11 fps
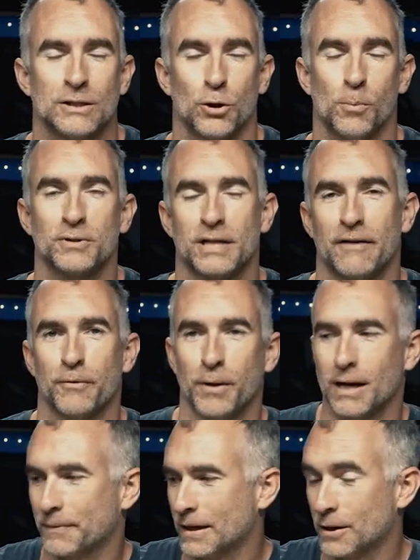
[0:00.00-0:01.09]
So almost everyone
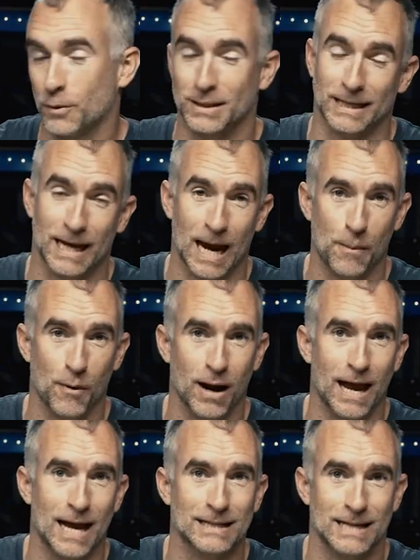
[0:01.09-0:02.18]
out there who has a camera
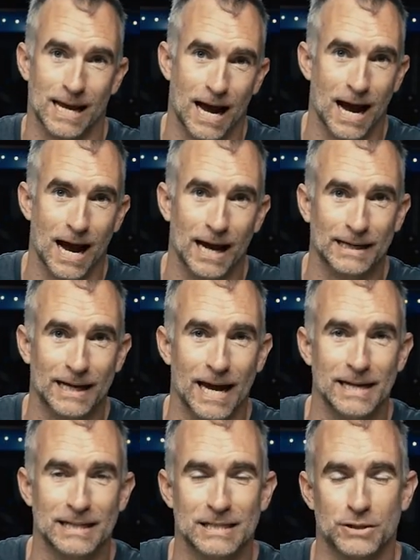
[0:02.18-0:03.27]
has a hard
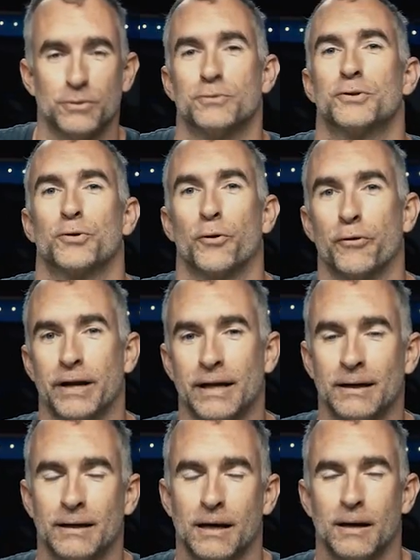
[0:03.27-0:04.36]
case to store it
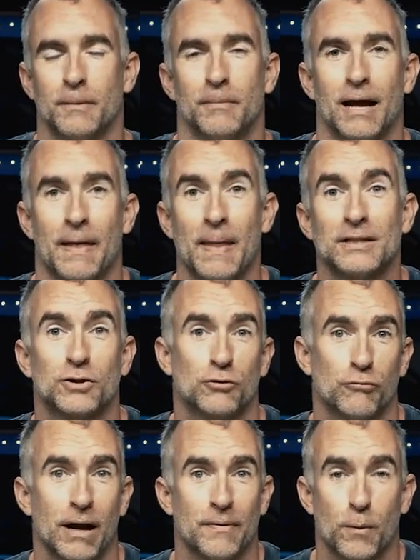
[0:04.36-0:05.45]
in, um, and that's
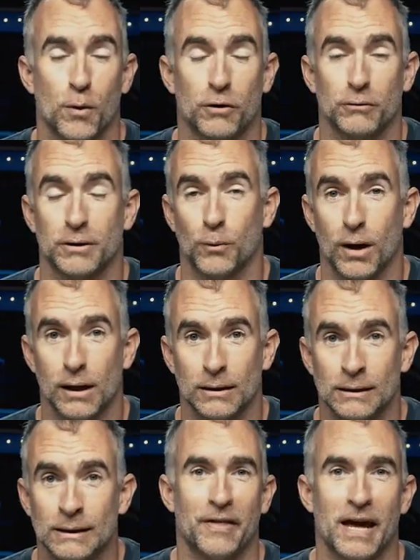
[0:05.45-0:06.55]
great. They work really
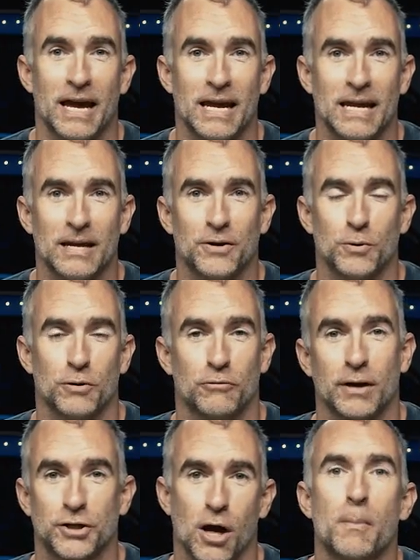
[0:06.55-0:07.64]
well. They do a
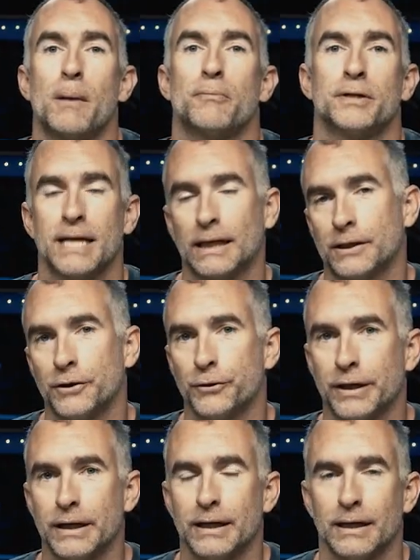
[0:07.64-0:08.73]
great job at protecting your
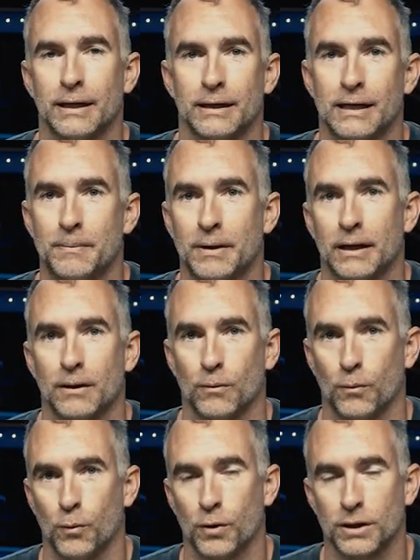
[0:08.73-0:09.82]
gear, keeping it
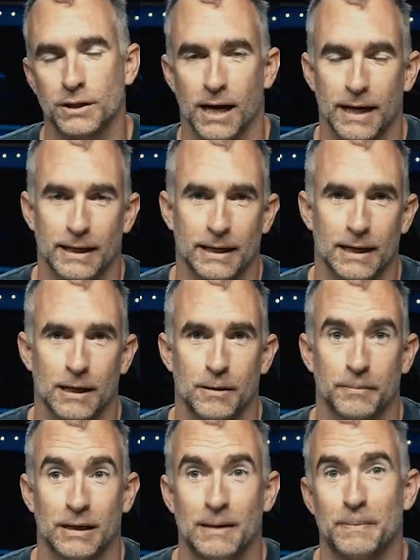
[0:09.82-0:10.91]
watertight,
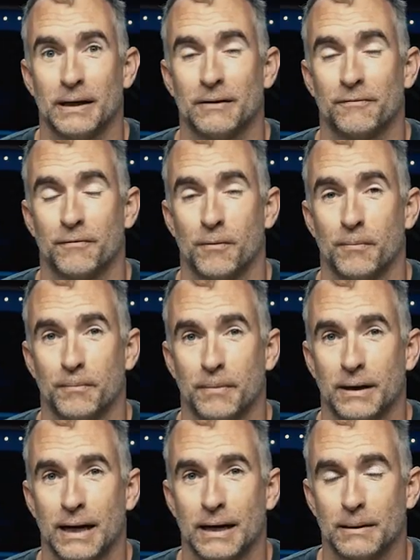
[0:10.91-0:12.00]
um, keeping it from
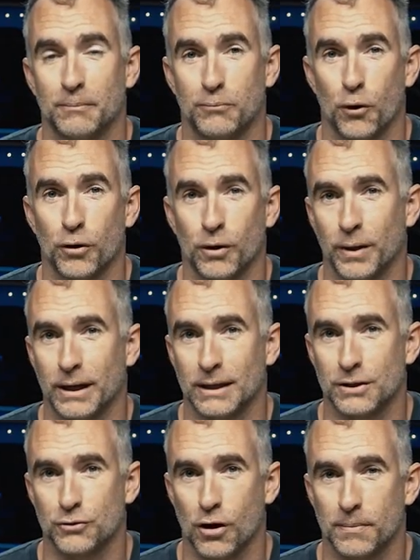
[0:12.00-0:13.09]
getting broken when it
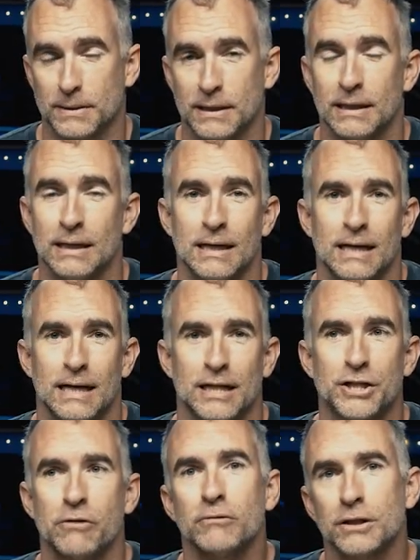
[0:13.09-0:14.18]
gets dropped,
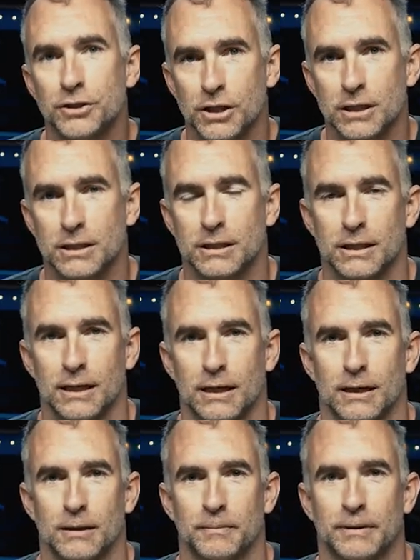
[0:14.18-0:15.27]
and generally just
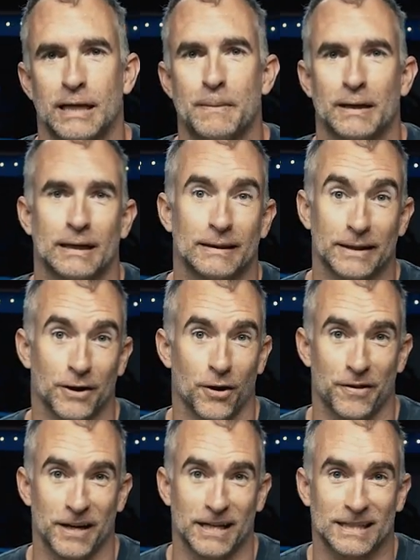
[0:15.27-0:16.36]
um, keeping a lid on
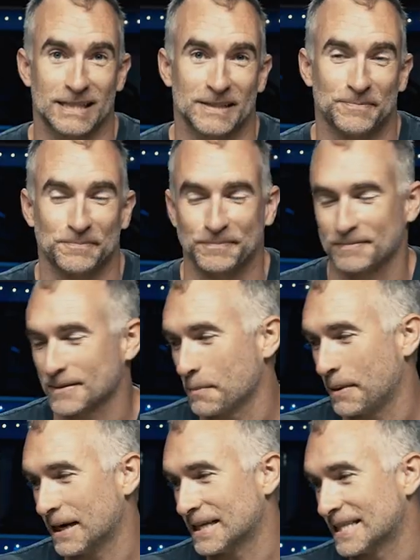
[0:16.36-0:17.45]
things,
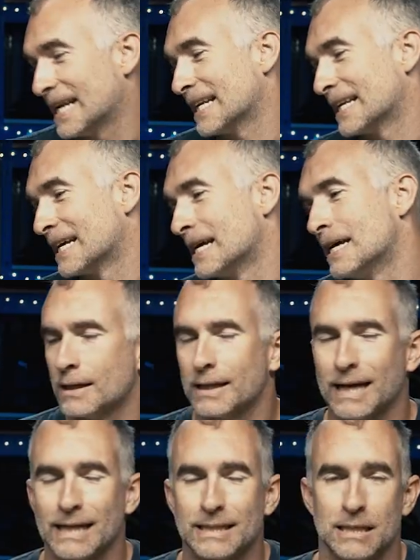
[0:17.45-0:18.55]
pun intended. The
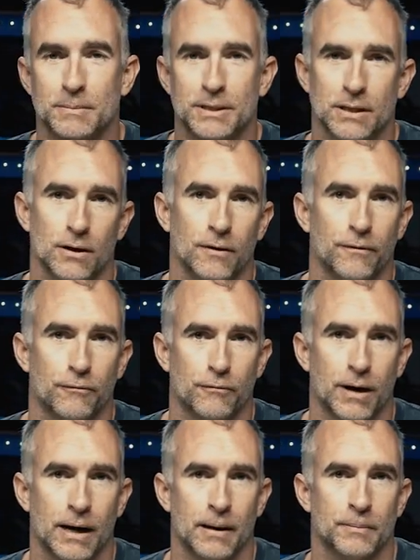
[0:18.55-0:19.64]
cases themselves
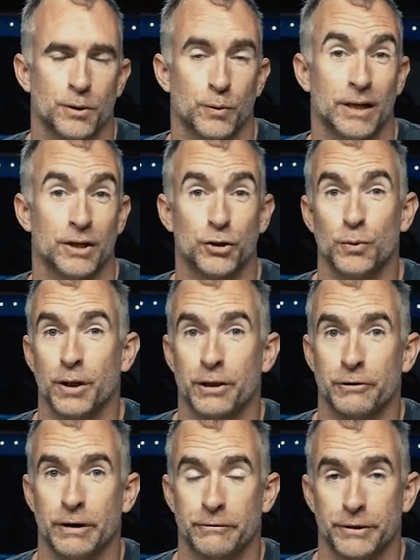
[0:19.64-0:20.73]
run between two and
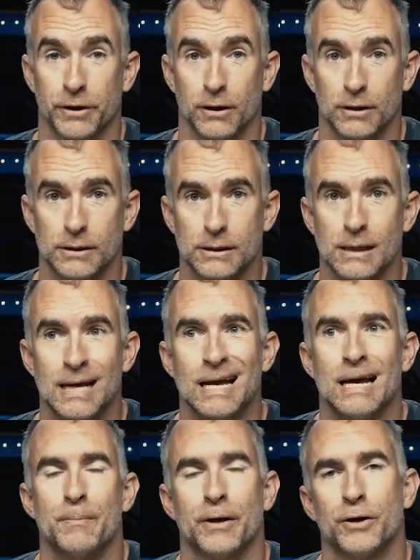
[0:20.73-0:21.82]
three hundred dollars,
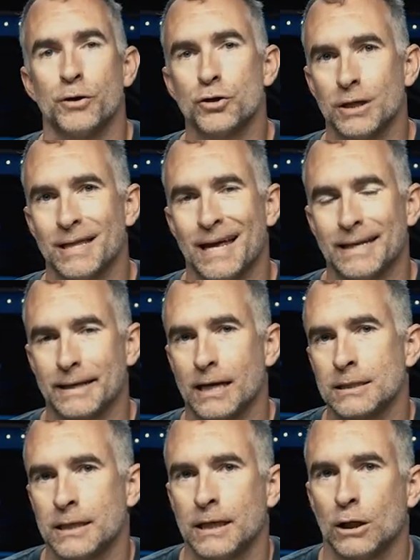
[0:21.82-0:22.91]
but usually that
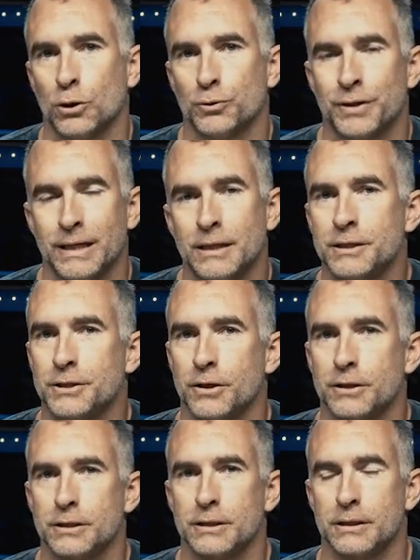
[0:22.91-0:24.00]
doesn't include the
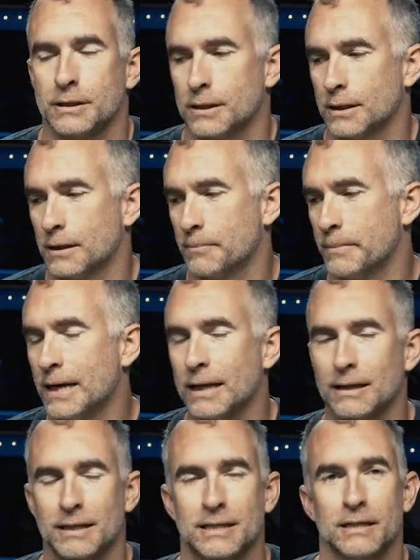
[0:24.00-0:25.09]
inserts,
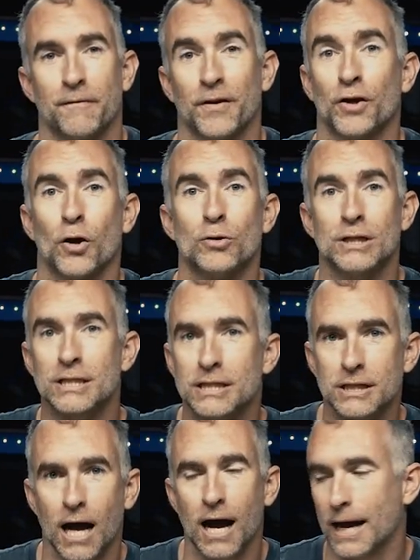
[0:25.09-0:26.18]
meaning the stuff that goes
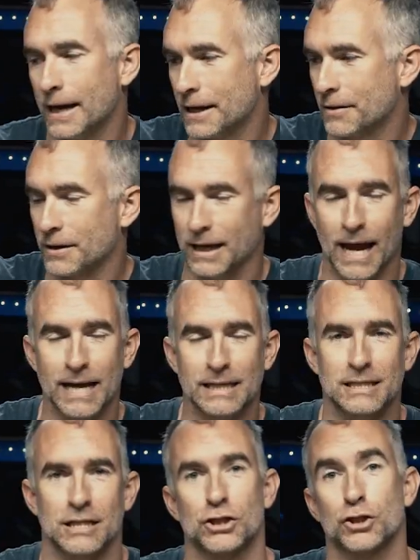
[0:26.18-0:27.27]
inside the
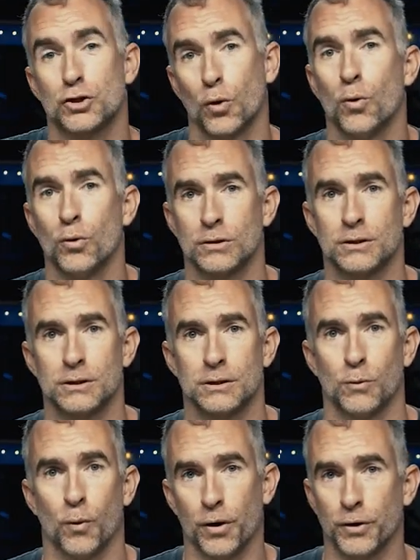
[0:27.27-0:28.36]
case that stores
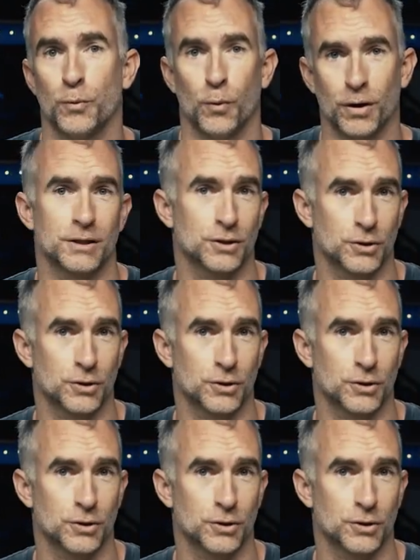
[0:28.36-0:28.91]
what you want